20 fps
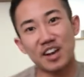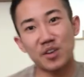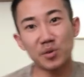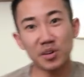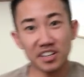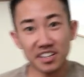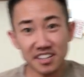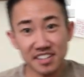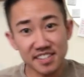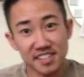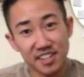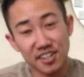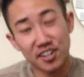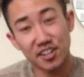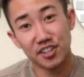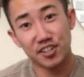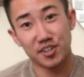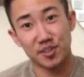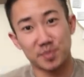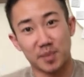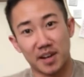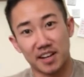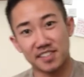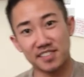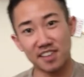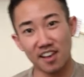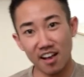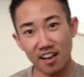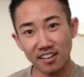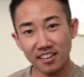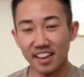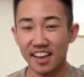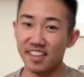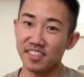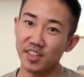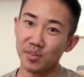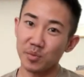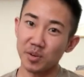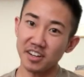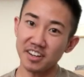now we're gonna sing our goodbye song
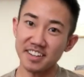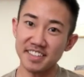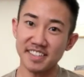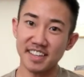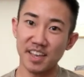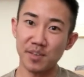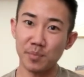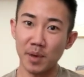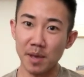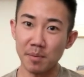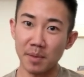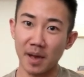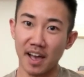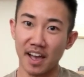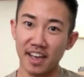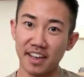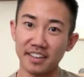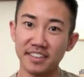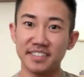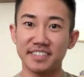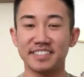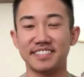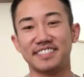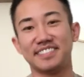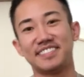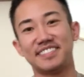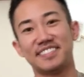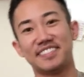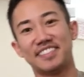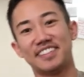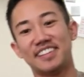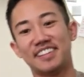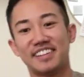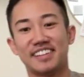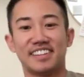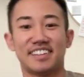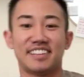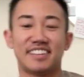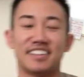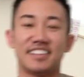and then we're gonna say bye-bye.
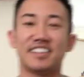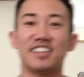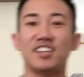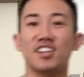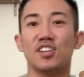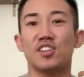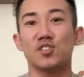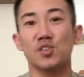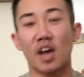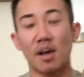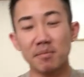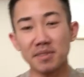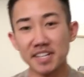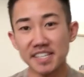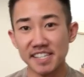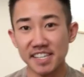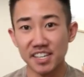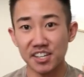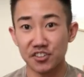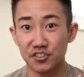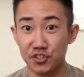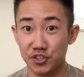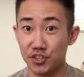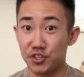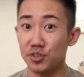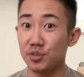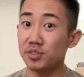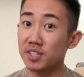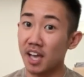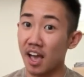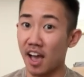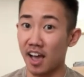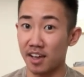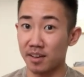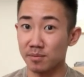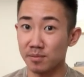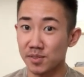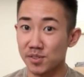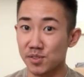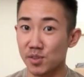So I'm gonna sing it two
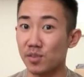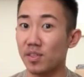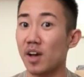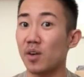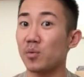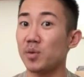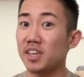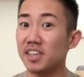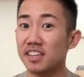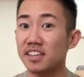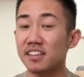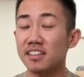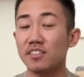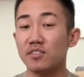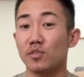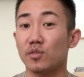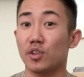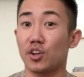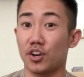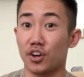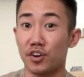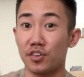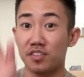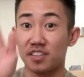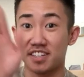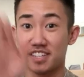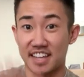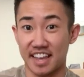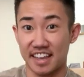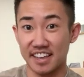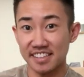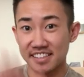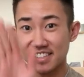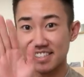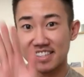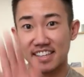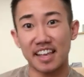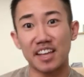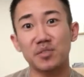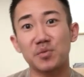times so that we can learn the
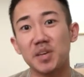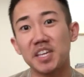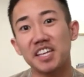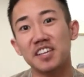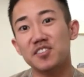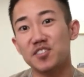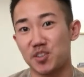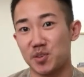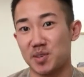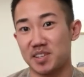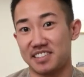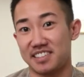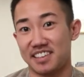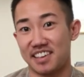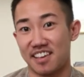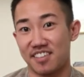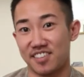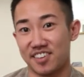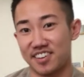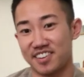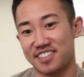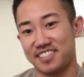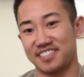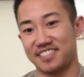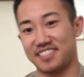dance and we can do it together.